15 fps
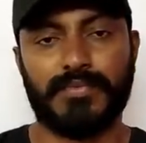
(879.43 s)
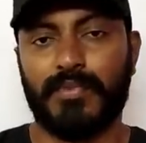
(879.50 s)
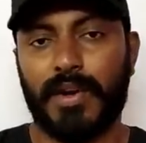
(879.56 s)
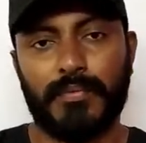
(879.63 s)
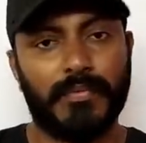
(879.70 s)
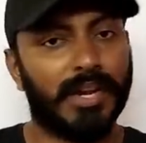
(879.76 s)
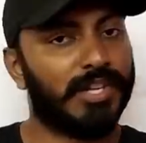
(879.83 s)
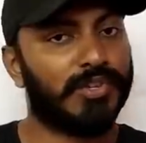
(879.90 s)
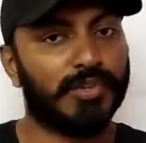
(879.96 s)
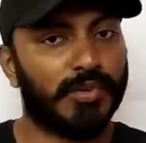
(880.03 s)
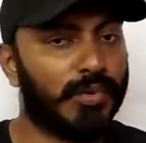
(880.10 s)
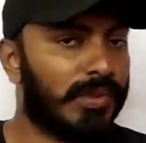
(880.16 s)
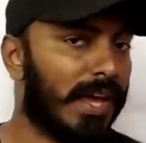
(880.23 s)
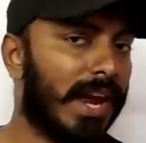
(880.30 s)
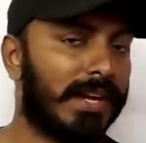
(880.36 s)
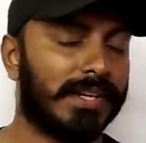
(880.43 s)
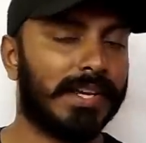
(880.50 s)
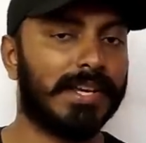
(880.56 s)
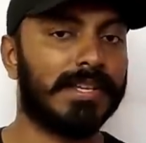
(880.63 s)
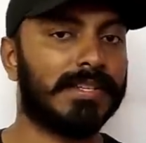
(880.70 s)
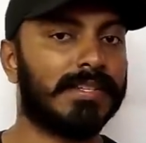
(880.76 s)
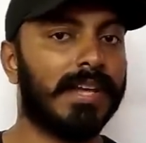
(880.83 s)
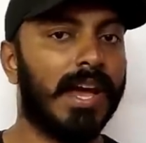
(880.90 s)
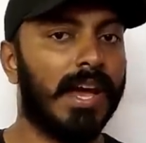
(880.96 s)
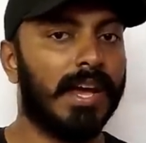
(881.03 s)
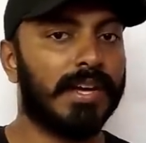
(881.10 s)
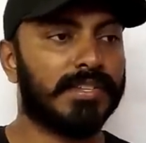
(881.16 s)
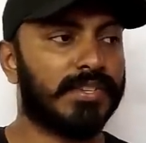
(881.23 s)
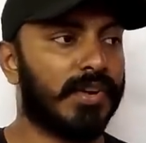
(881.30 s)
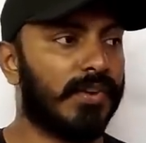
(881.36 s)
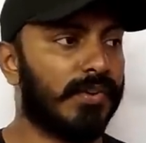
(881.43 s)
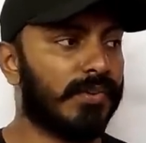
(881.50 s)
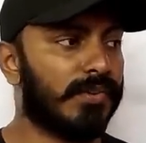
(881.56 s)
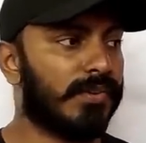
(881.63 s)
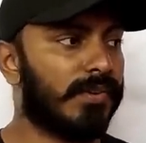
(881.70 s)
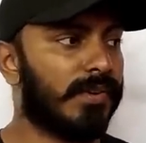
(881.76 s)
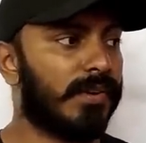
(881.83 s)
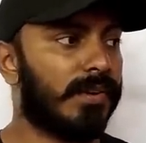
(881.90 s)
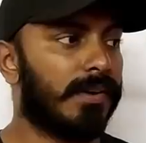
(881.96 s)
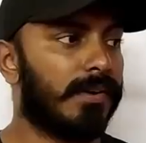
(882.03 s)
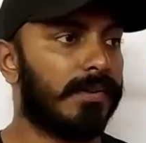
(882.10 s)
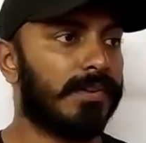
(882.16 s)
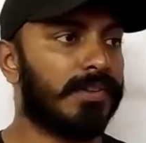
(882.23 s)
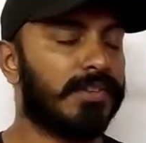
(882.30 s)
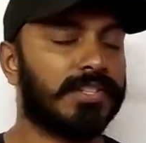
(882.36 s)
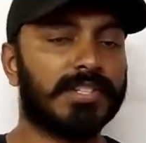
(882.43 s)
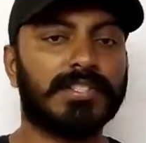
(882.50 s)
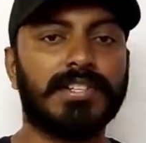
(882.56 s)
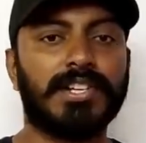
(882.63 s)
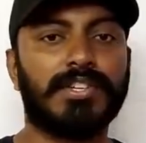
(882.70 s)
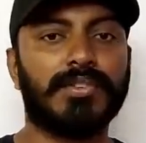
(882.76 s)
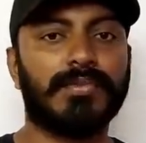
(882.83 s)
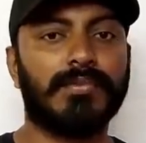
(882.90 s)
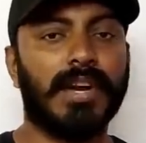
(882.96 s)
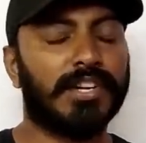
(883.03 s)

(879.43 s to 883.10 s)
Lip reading: One way to do that is, you just need to,